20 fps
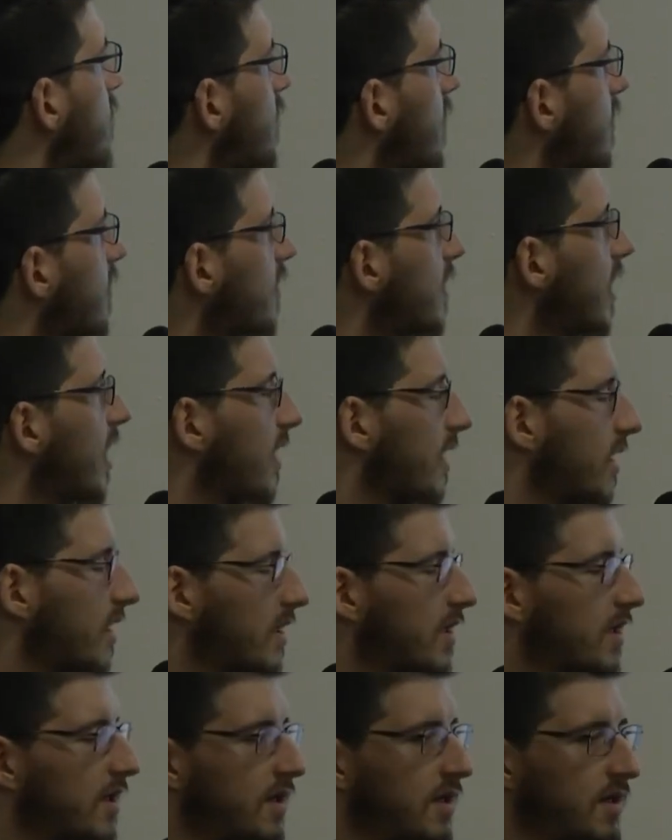we got like
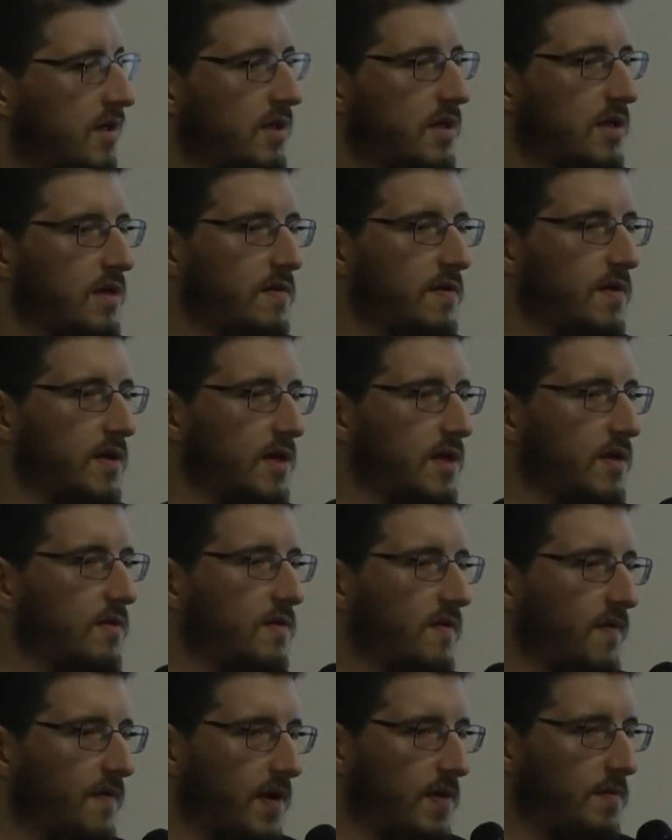really
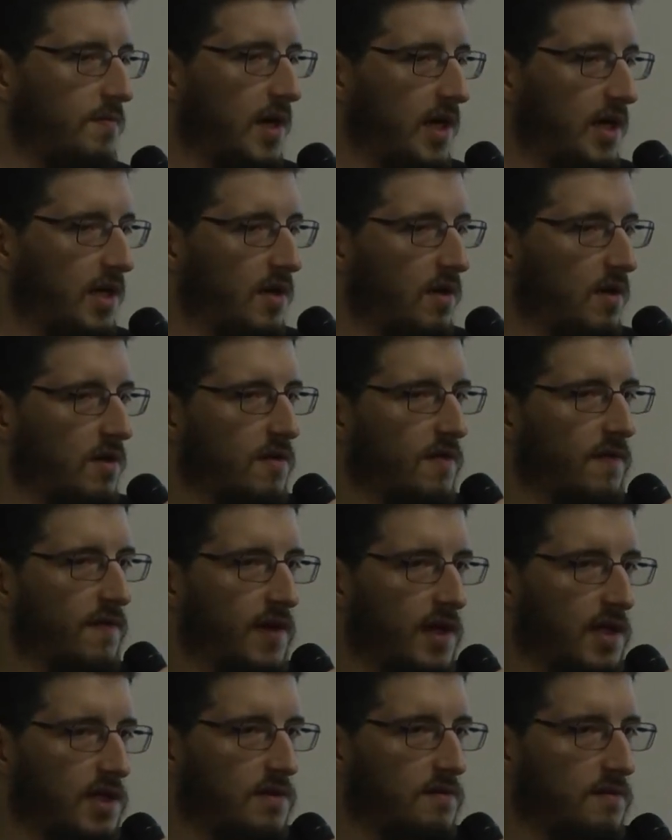good feedback, a lot of
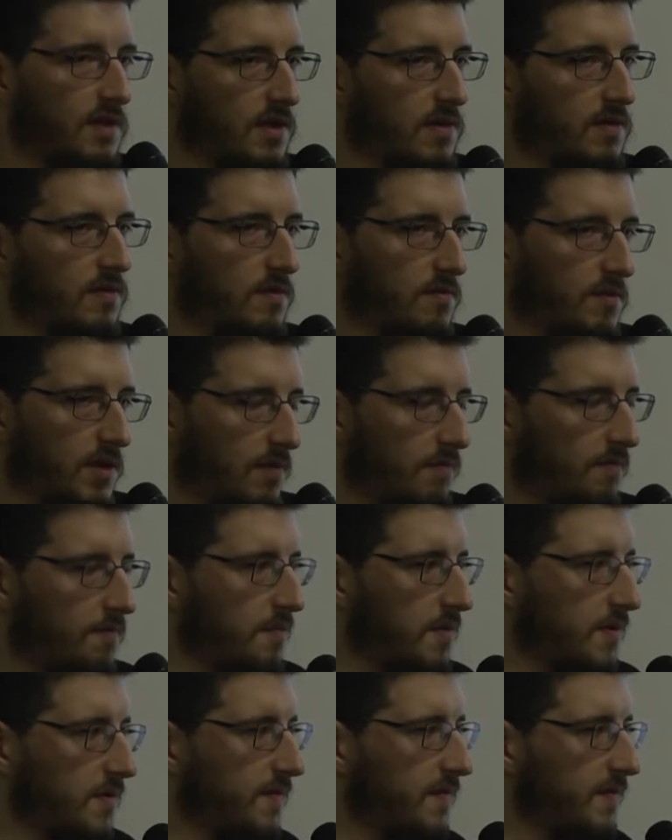things that could be
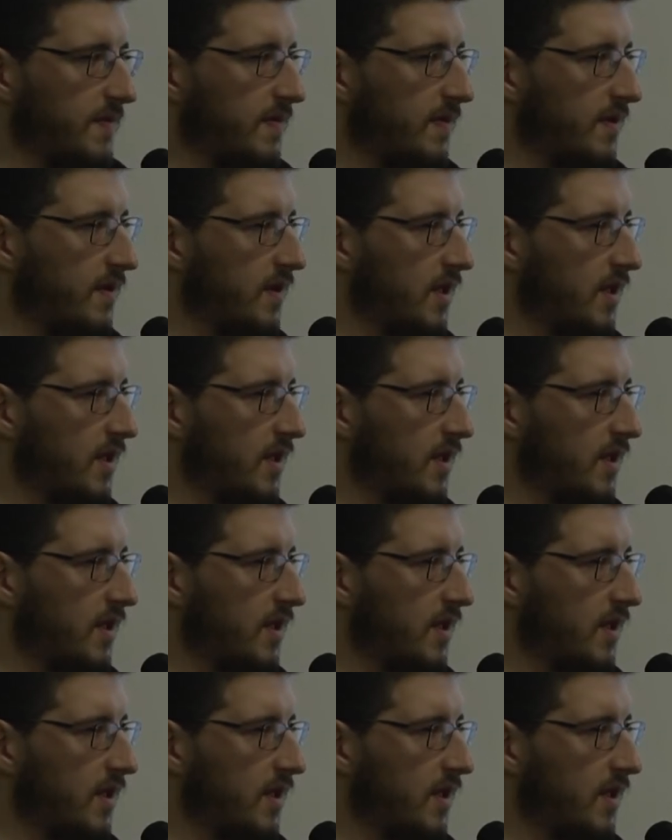improved